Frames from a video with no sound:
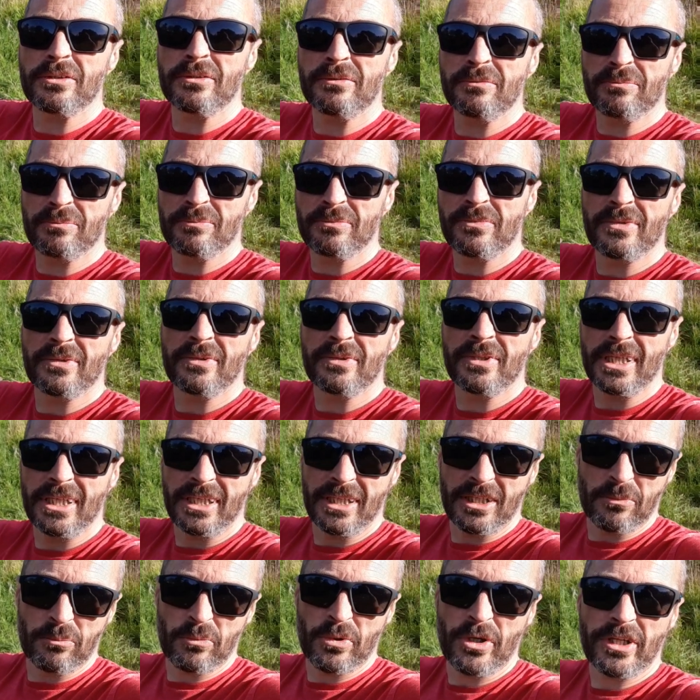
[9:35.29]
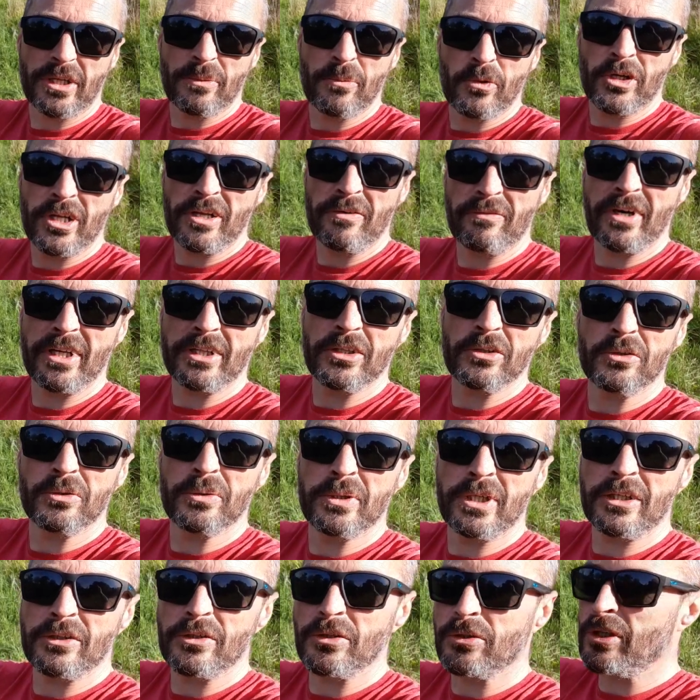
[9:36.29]
and put them on the video
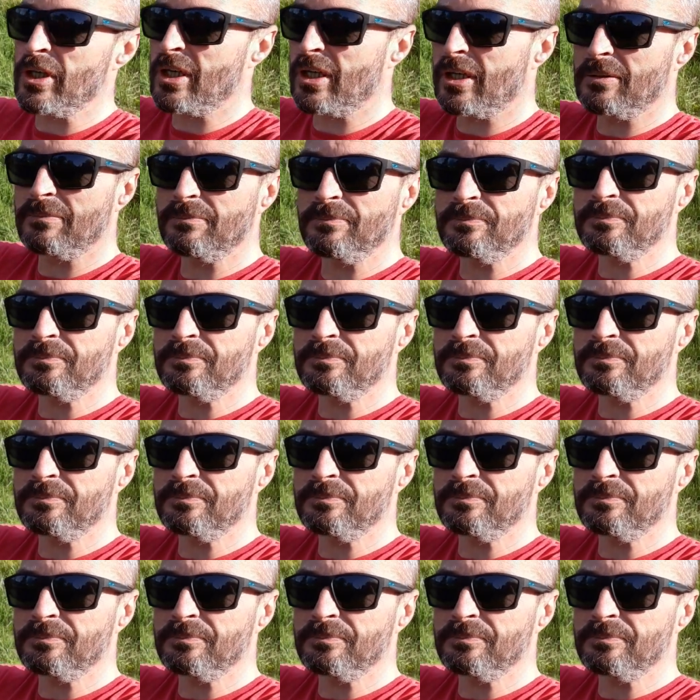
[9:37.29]
when I do it,